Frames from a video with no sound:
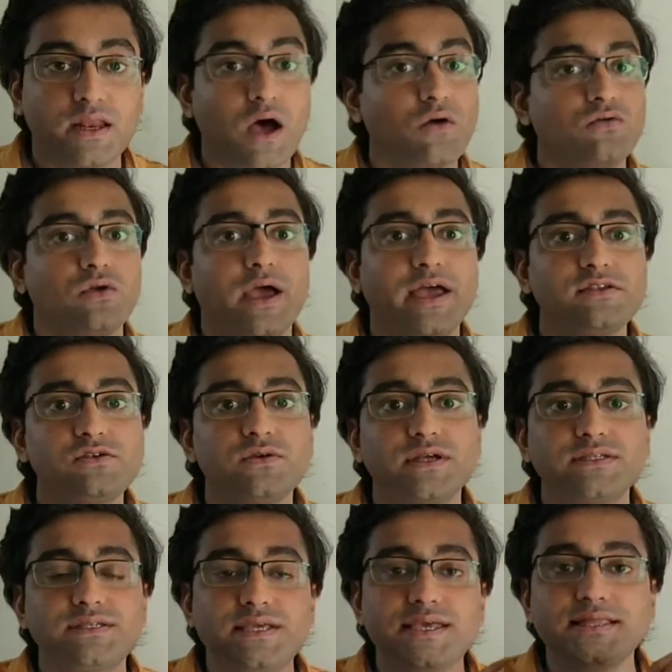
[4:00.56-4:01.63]
Now as you
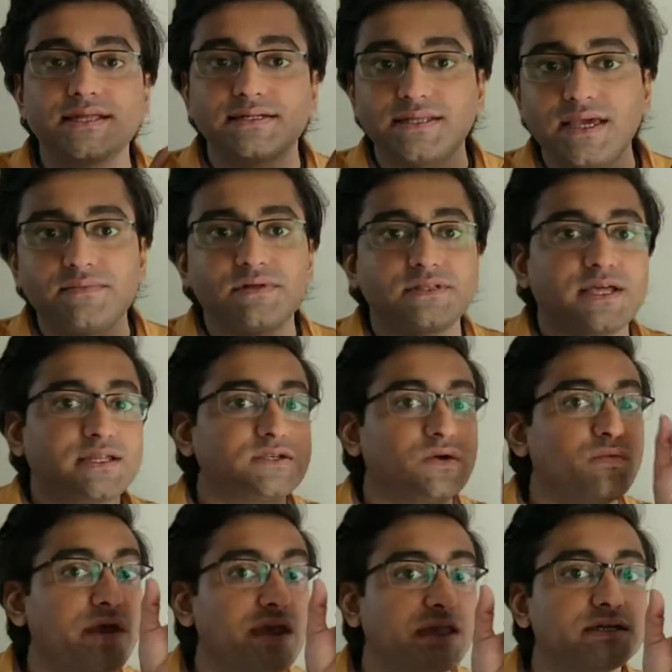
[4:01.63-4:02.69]
can see in the table there is
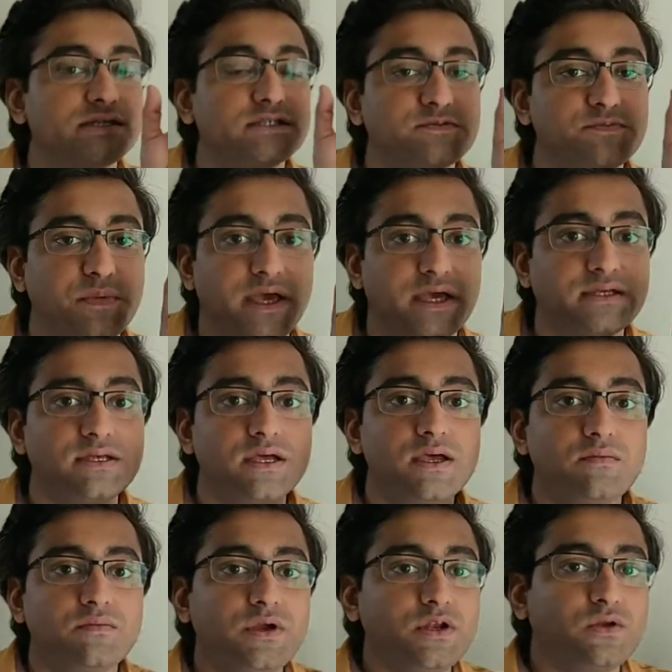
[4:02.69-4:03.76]
a vacant space
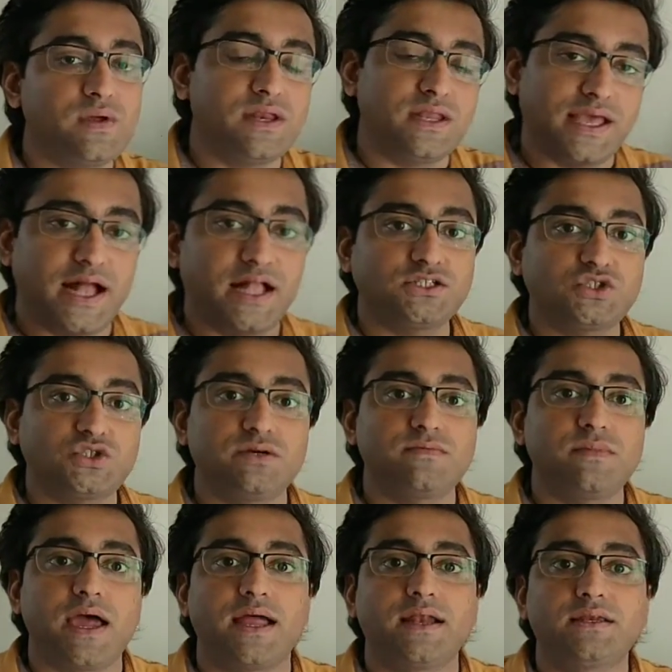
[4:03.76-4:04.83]
between
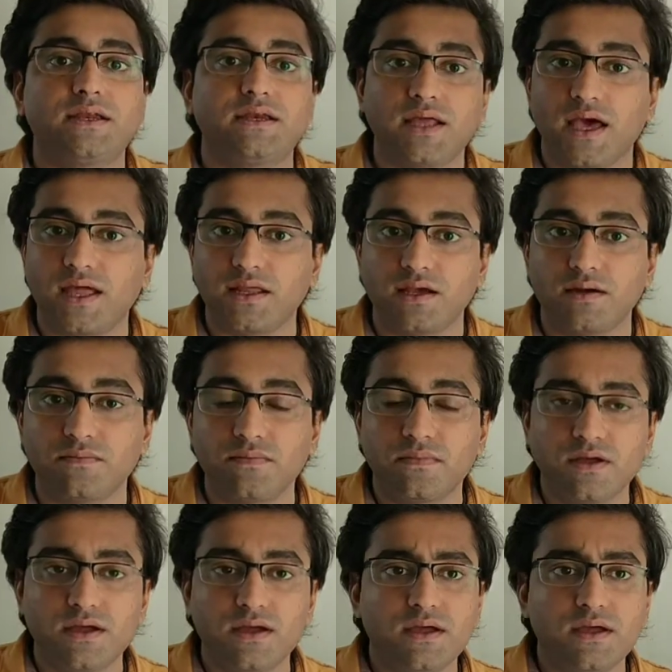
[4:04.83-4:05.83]
calcium and titanium.